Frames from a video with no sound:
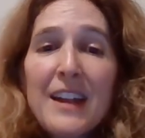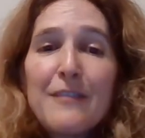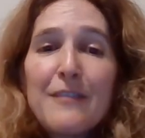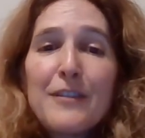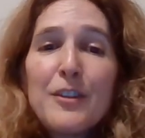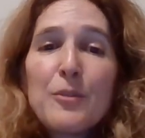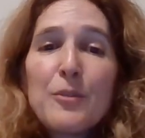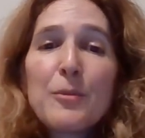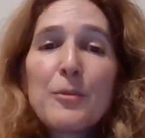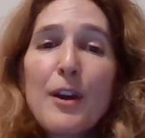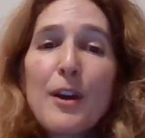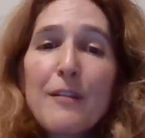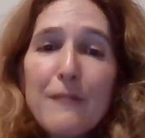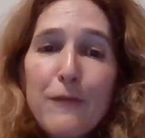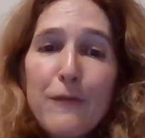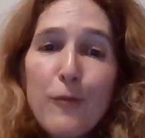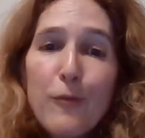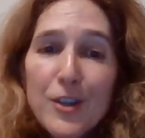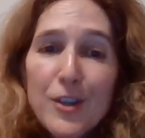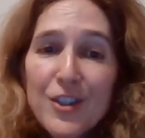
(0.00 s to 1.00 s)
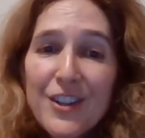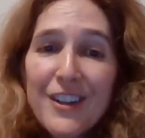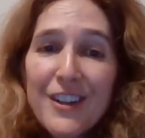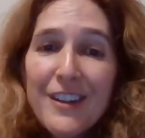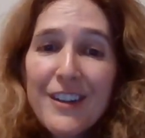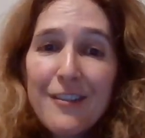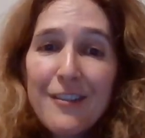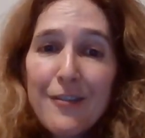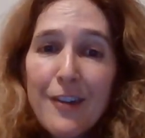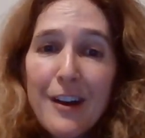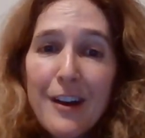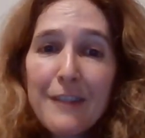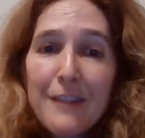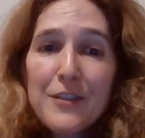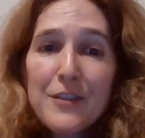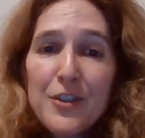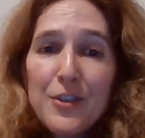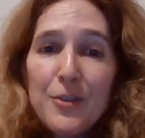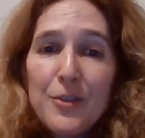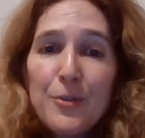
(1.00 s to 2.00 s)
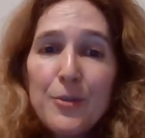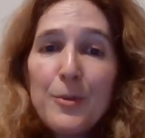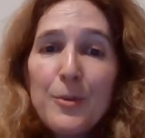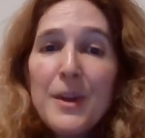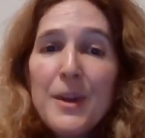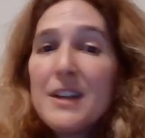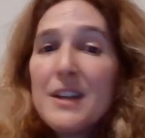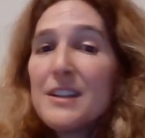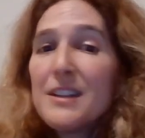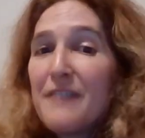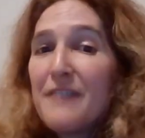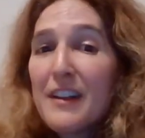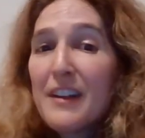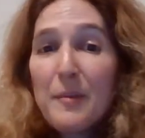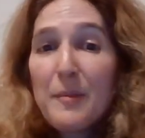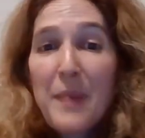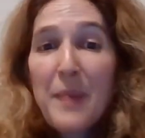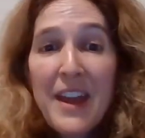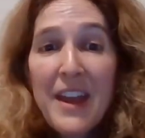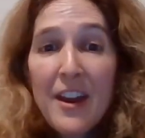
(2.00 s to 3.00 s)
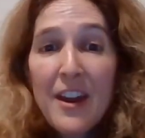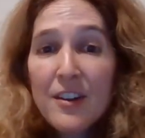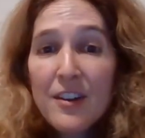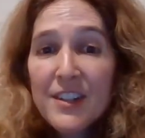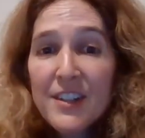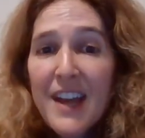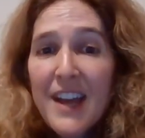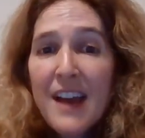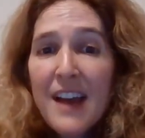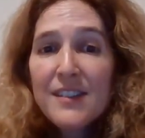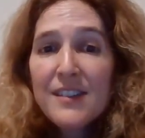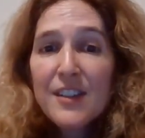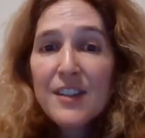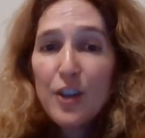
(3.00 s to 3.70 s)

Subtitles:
if you were unfortunate enough to develop ARDS,